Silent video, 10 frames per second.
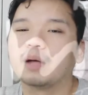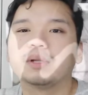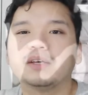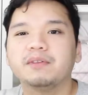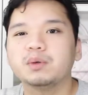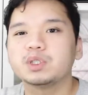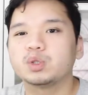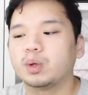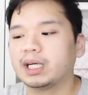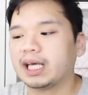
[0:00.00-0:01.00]
believe it was
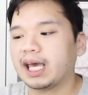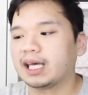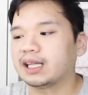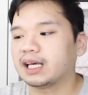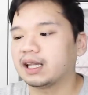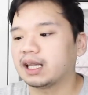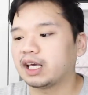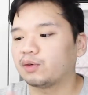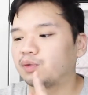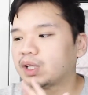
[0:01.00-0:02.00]
20K. They
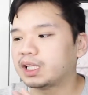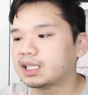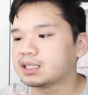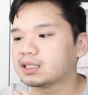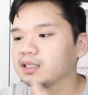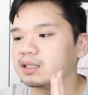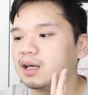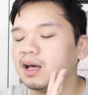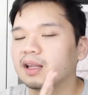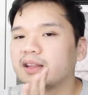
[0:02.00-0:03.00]
like released
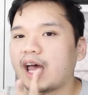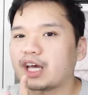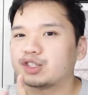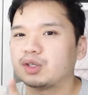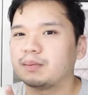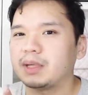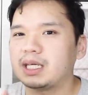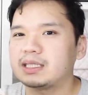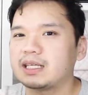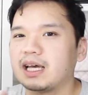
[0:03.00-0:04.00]
the extra
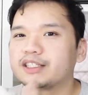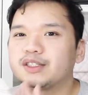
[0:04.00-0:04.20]
mini size.